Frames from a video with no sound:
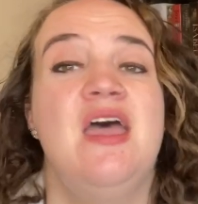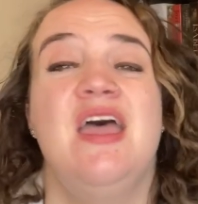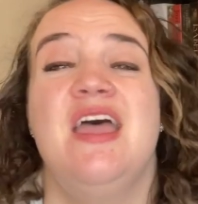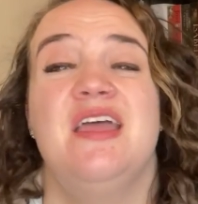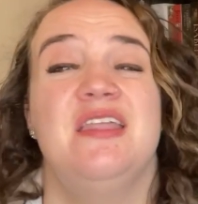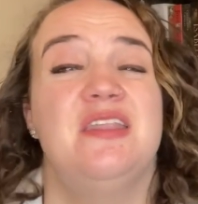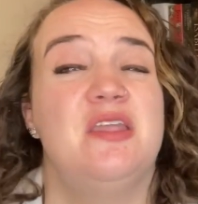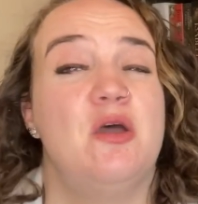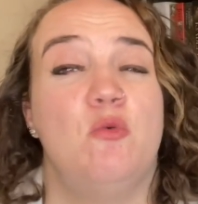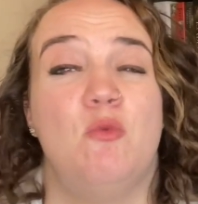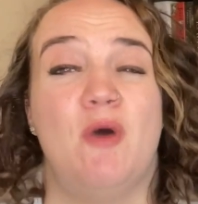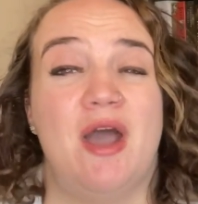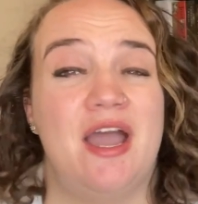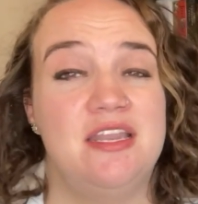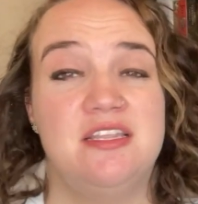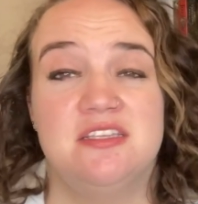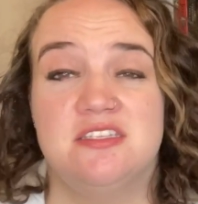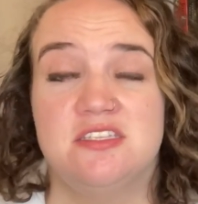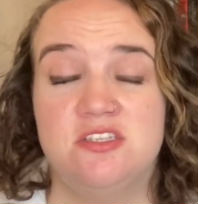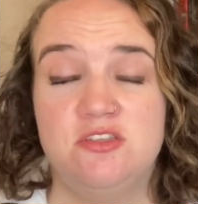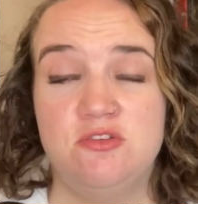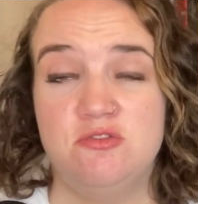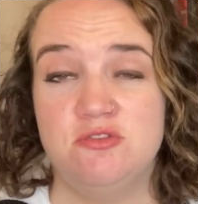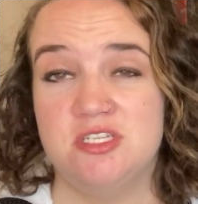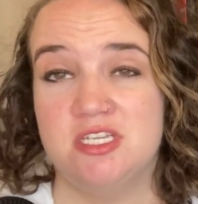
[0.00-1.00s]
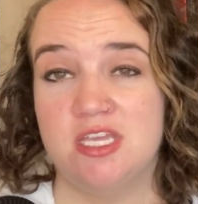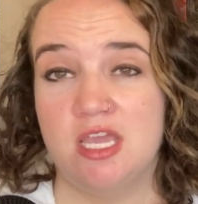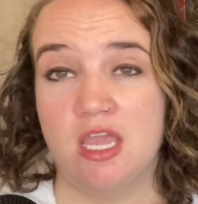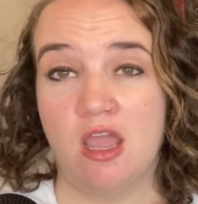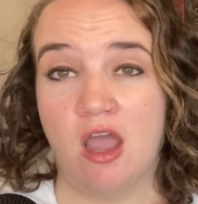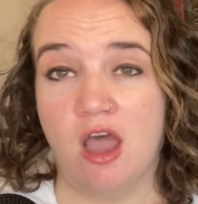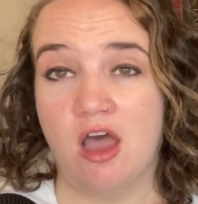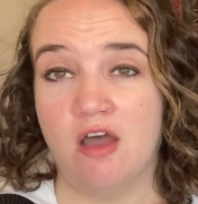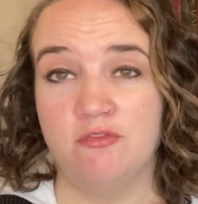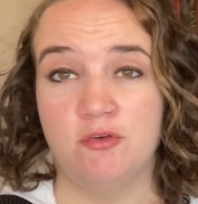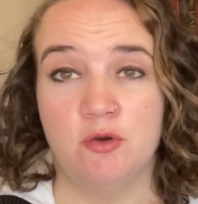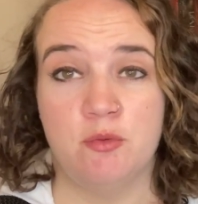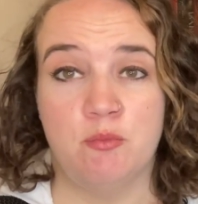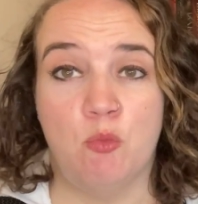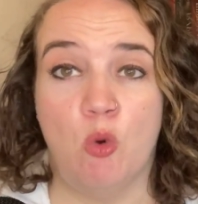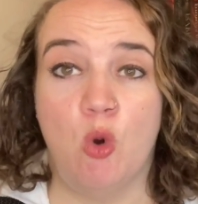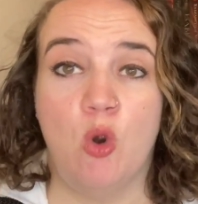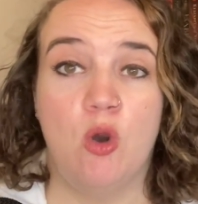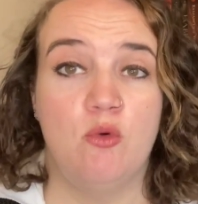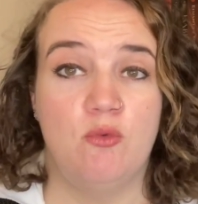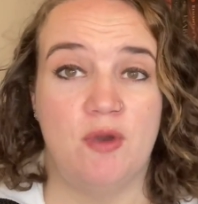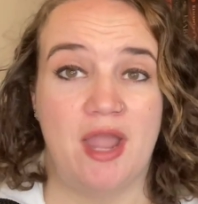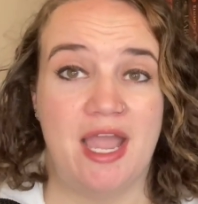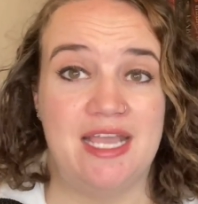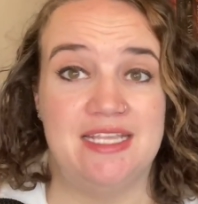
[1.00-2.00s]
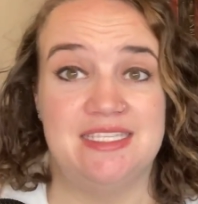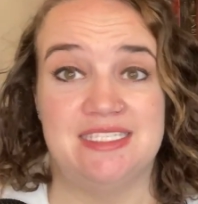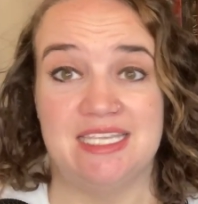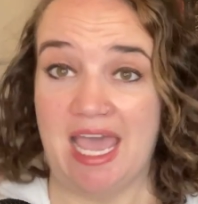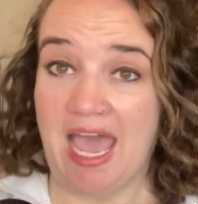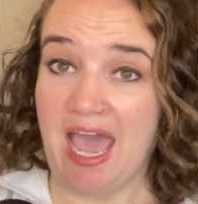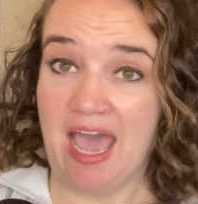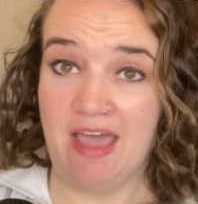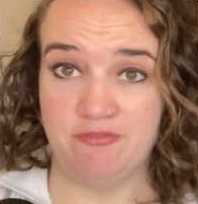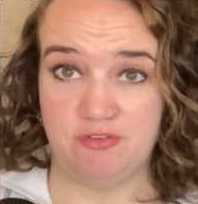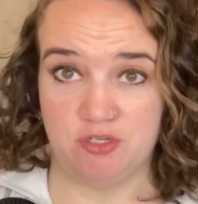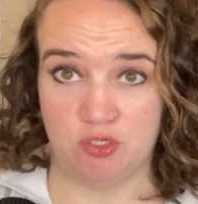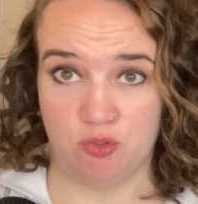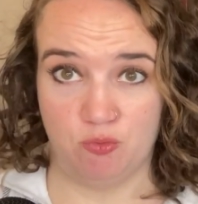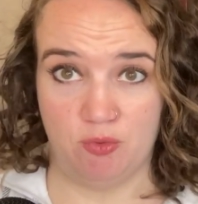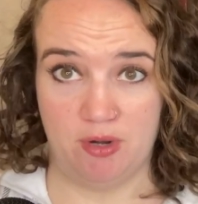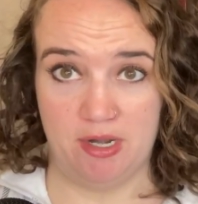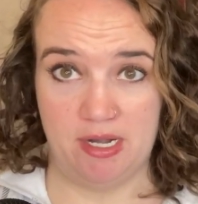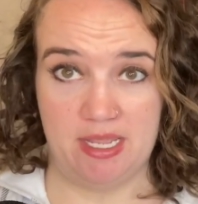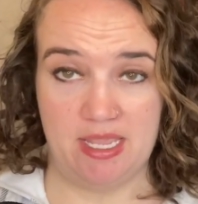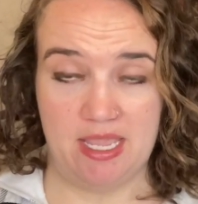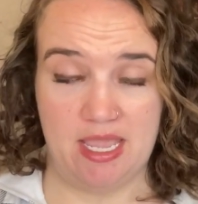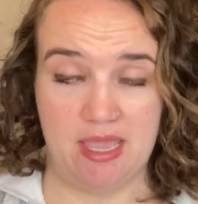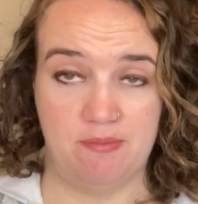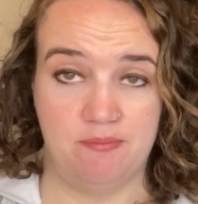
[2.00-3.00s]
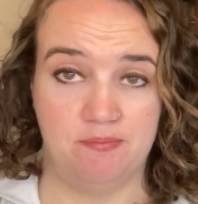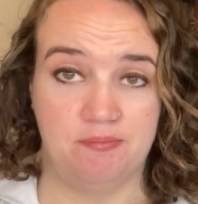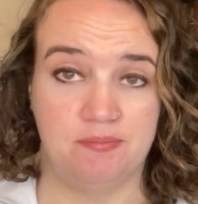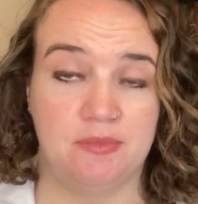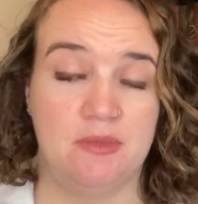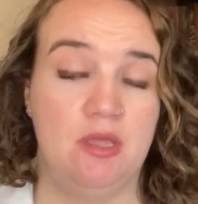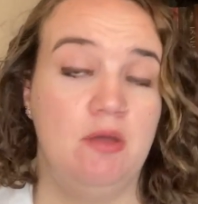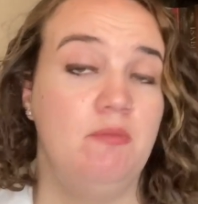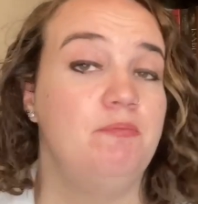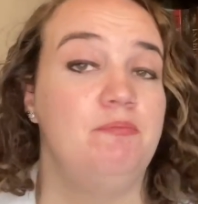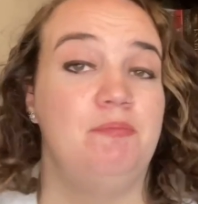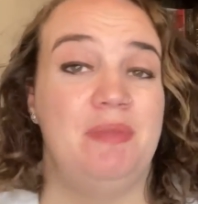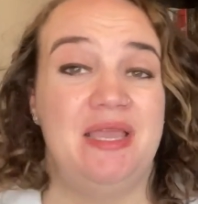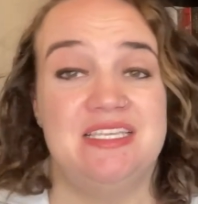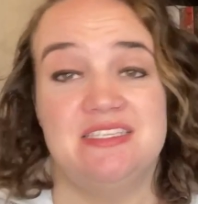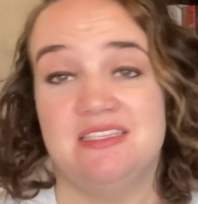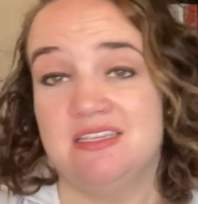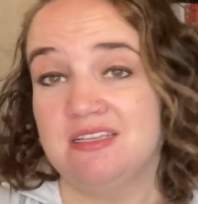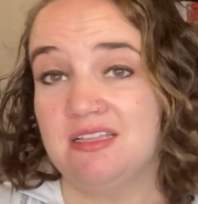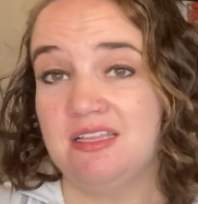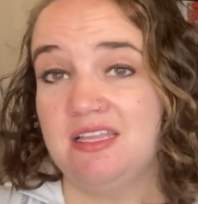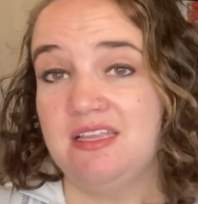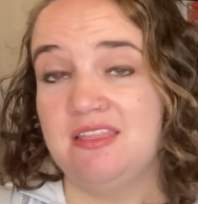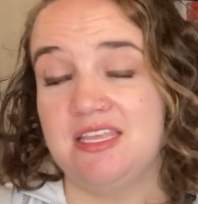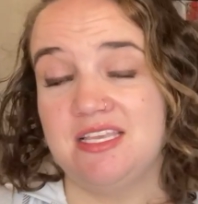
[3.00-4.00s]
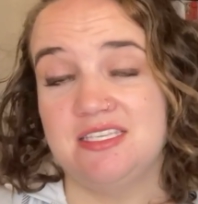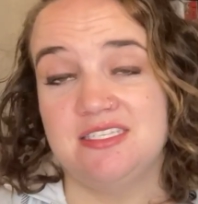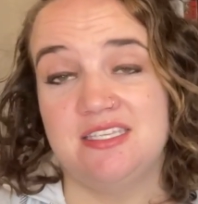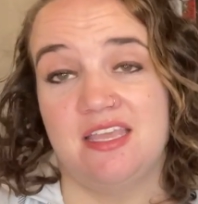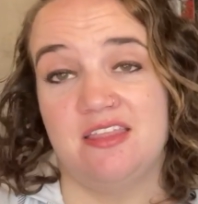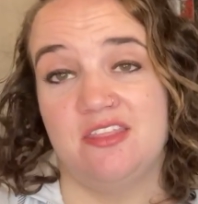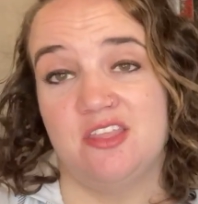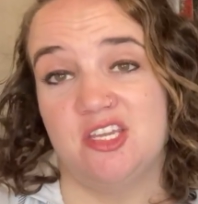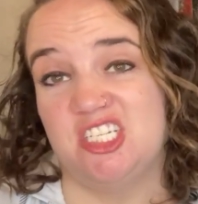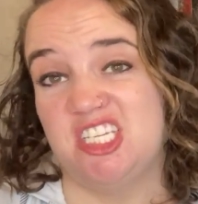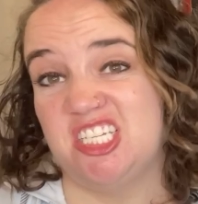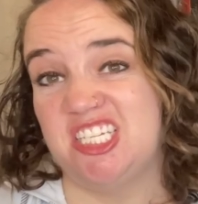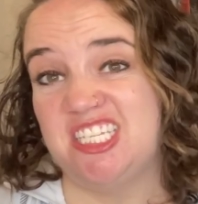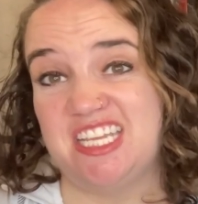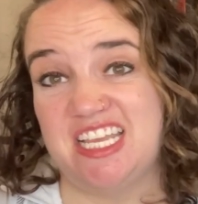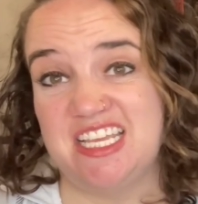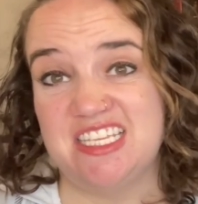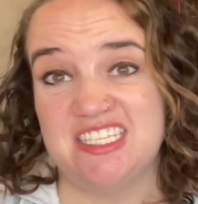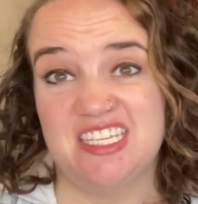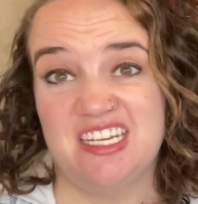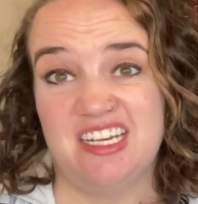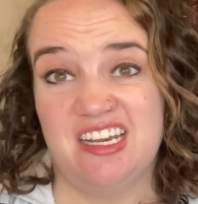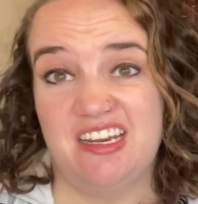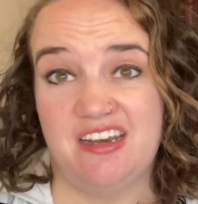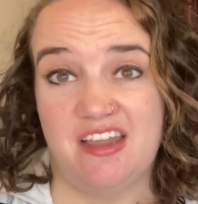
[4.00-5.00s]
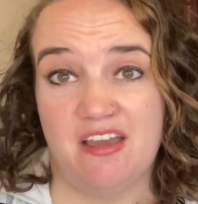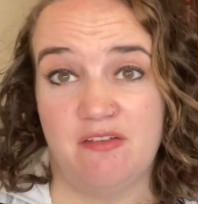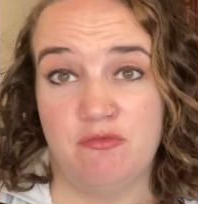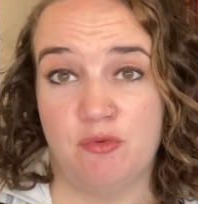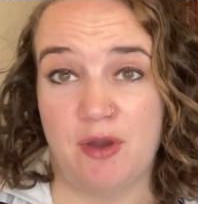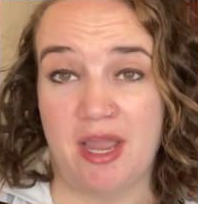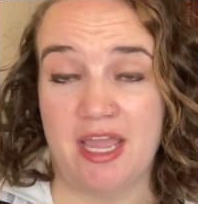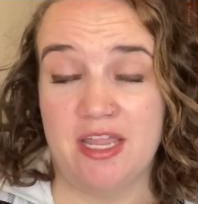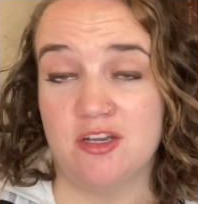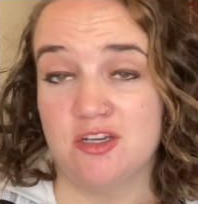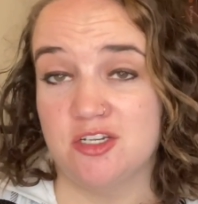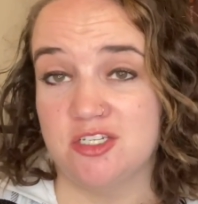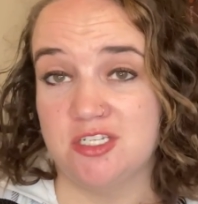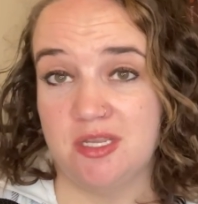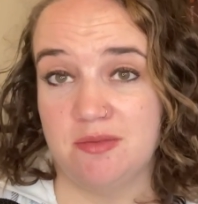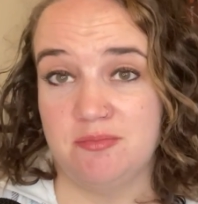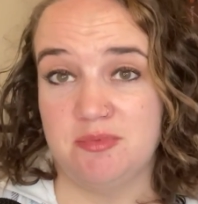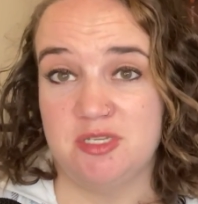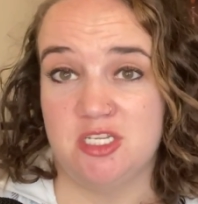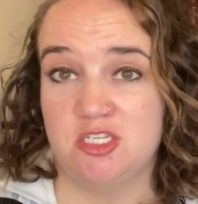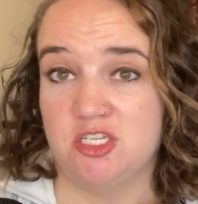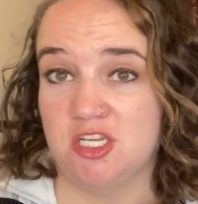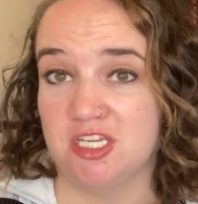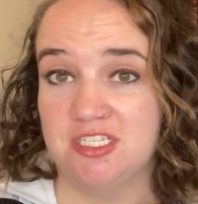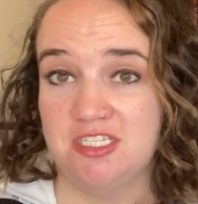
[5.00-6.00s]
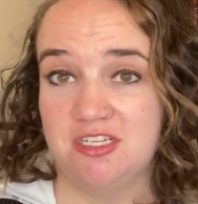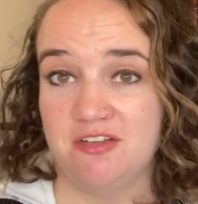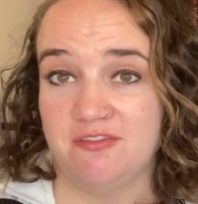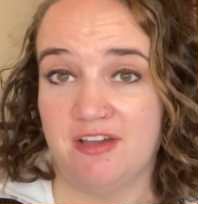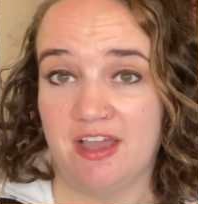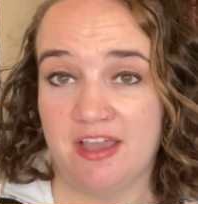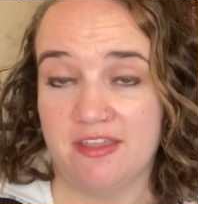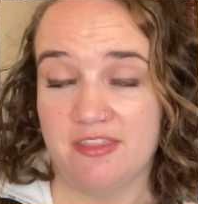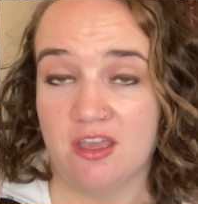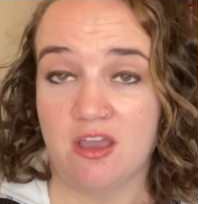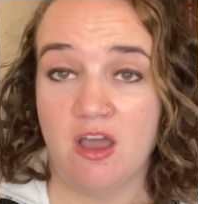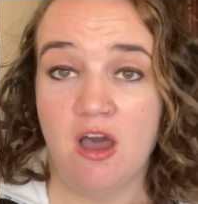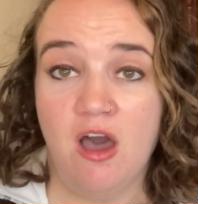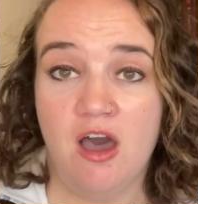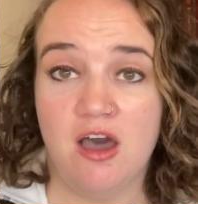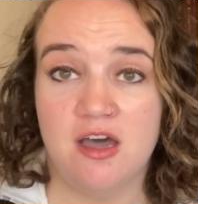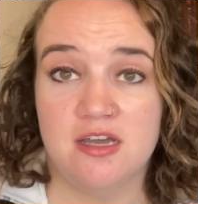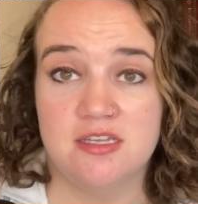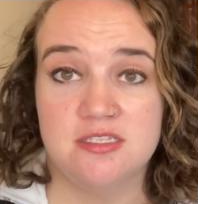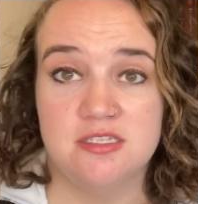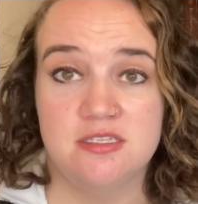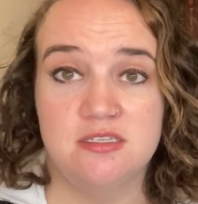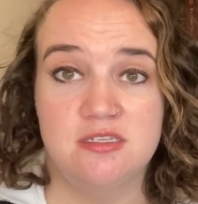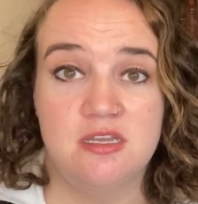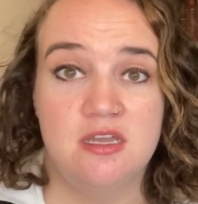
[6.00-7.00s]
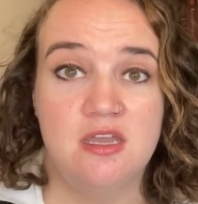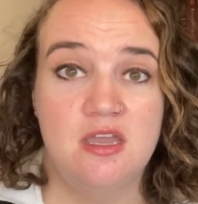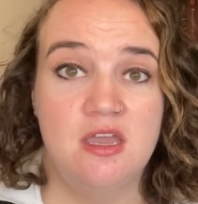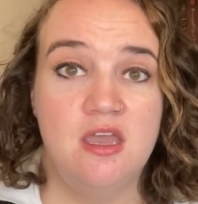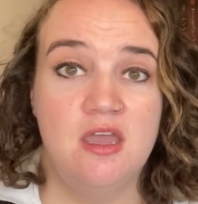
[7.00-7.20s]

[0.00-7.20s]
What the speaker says: Now, why doesn't UTA offer more rides after 1 a.m.? Basically, they say there just isn't enough ridership to justify the cost.